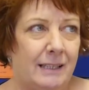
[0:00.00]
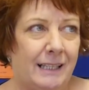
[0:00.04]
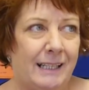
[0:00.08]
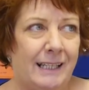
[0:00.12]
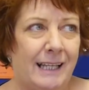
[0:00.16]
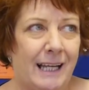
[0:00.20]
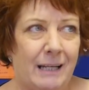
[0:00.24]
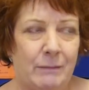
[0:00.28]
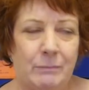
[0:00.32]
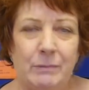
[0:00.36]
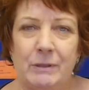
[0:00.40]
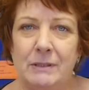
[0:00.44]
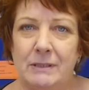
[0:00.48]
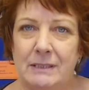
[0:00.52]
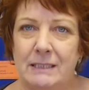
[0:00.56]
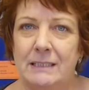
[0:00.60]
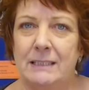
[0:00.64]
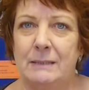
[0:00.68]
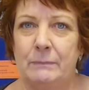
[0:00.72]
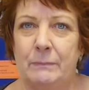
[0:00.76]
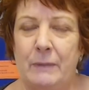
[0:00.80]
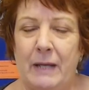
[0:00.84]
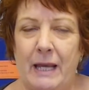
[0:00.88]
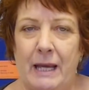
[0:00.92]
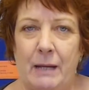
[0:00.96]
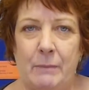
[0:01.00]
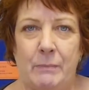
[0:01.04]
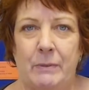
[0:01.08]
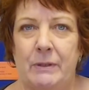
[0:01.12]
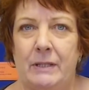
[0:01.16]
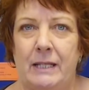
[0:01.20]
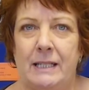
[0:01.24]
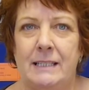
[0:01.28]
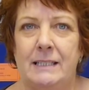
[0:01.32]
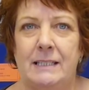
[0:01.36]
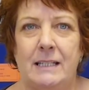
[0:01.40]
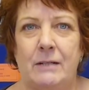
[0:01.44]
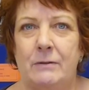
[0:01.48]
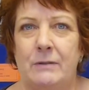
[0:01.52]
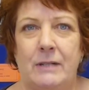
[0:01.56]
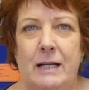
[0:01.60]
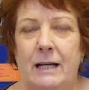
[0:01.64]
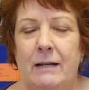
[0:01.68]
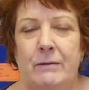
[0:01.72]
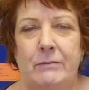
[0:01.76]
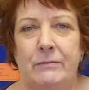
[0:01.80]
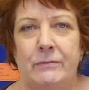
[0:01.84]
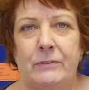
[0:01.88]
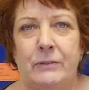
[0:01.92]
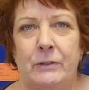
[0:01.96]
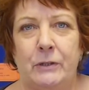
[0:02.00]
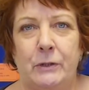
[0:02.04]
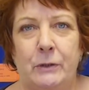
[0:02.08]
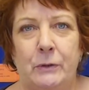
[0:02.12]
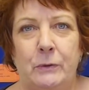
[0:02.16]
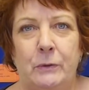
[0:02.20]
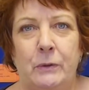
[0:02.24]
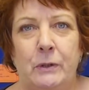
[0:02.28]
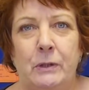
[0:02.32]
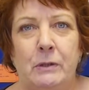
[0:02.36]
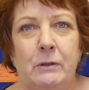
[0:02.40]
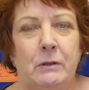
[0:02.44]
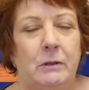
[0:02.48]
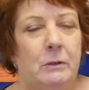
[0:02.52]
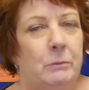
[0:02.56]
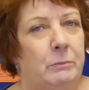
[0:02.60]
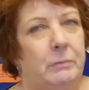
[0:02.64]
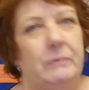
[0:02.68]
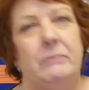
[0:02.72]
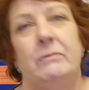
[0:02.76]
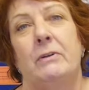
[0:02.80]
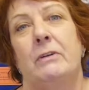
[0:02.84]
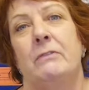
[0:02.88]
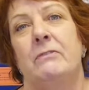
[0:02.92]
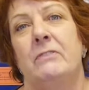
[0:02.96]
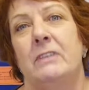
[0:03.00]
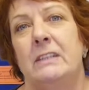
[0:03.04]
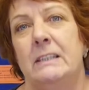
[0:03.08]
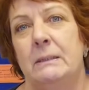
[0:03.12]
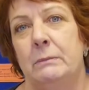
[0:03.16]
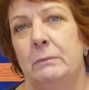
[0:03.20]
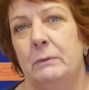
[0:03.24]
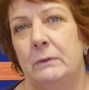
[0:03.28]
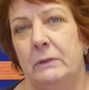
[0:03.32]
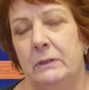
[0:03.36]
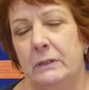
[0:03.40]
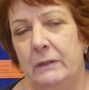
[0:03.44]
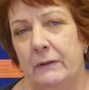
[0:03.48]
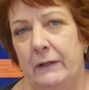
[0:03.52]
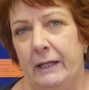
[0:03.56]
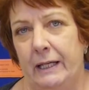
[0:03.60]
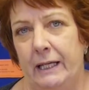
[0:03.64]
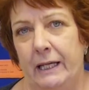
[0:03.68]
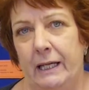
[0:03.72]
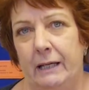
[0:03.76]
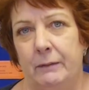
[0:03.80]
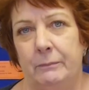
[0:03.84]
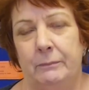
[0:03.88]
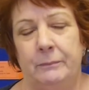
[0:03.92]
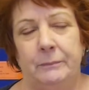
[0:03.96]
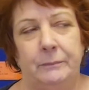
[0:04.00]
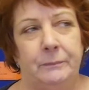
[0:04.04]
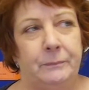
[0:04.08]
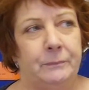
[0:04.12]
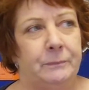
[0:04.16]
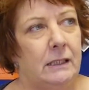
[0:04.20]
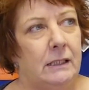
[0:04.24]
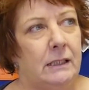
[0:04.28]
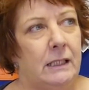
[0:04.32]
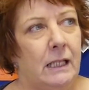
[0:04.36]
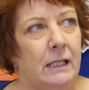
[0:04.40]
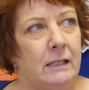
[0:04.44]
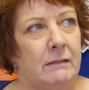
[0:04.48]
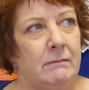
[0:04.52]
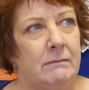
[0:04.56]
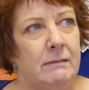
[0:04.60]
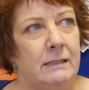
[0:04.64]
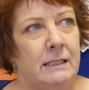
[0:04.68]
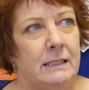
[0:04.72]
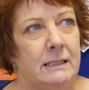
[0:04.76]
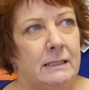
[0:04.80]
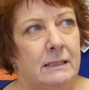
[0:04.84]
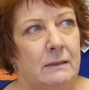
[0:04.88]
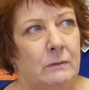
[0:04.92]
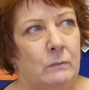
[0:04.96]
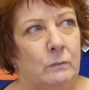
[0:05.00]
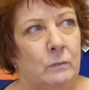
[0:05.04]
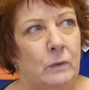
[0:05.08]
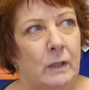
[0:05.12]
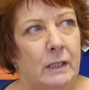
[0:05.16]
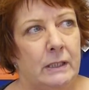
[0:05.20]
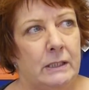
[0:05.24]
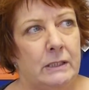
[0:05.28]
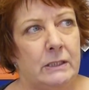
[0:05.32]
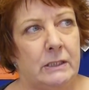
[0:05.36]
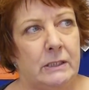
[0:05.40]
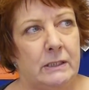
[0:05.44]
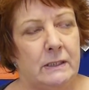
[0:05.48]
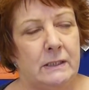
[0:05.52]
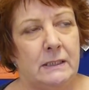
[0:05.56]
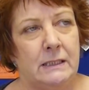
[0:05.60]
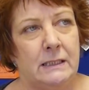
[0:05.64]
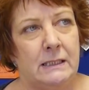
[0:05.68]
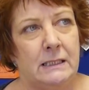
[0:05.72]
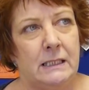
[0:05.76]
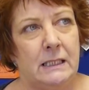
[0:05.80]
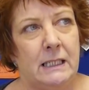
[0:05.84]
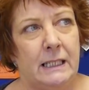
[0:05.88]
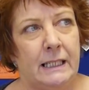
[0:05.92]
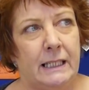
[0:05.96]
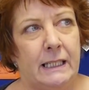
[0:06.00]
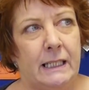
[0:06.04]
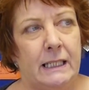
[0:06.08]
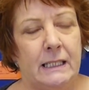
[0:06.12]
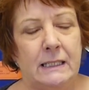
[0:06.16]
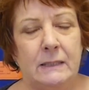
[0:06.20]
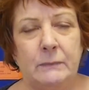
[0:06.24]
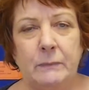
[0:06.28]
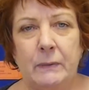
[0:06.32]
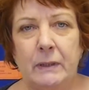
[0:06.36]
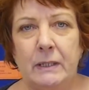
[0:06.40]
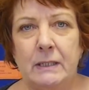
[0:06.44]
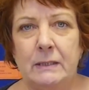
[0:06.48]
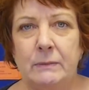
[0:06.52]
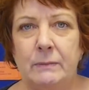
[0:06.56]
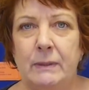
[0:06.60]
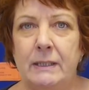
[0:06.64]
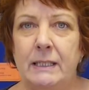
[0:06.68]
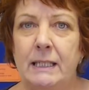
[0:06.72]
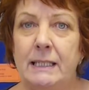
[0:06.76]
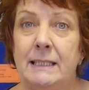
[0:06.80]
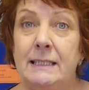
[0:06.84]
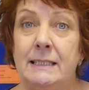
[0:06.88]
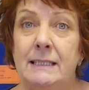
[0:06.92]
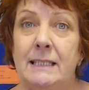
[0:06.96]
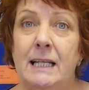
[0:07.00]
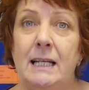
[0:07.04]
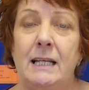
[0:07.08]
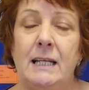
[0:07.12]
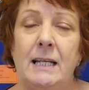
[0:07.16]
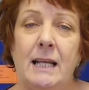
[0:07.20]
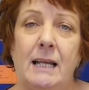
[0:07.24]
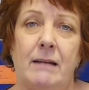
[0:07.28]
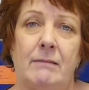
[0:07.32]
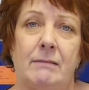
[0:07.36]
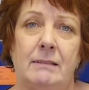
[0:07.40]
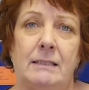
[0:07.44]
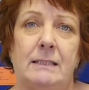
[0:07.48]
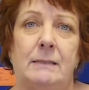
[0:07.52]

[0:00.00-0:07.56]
They can participate, but they don't have to be very visible doing it. The other reason why the students like it is because when they send their